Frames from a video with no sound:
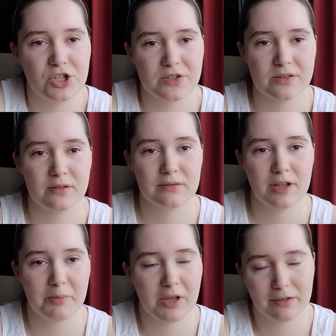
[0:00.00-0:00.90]
just,
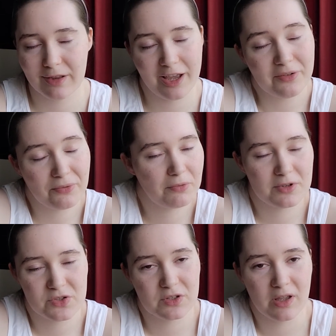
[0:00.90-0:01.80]
I mean, life
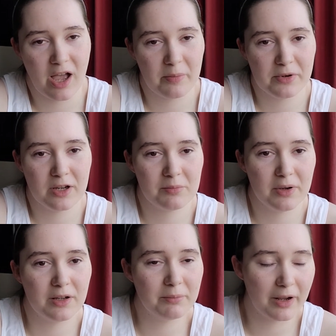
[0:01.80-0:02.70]
was still happening,
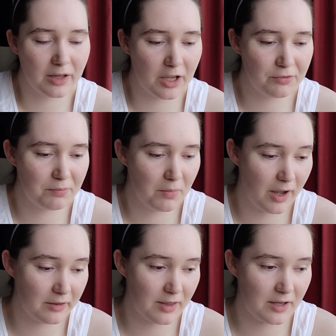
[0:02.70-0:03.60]
but my life
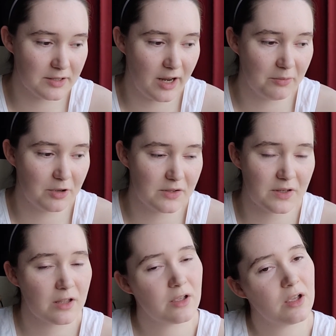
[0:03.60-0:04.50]
at that time
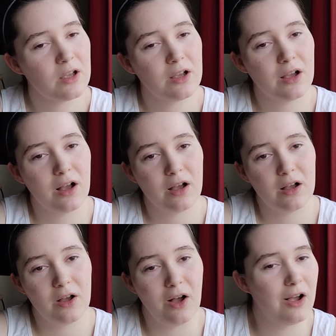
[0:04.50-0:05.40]
was
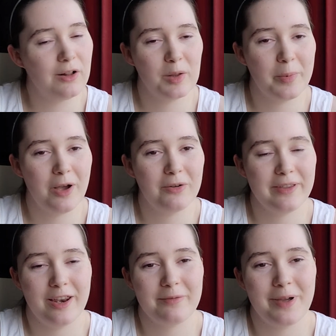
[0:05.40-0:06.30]
all about
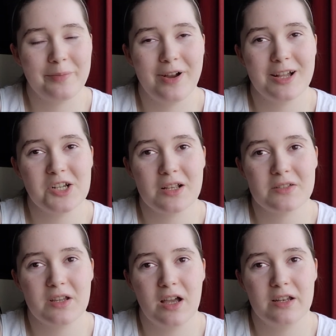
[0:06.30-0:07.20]
getting my
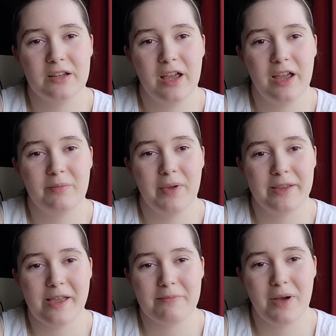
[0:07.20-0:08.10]
projects done and
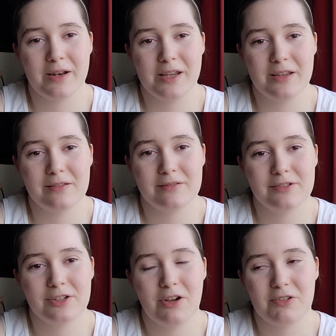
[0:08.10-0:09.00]
making money
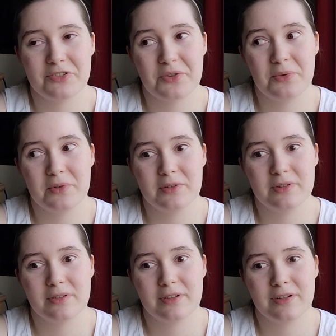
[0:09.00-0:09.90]
to go to school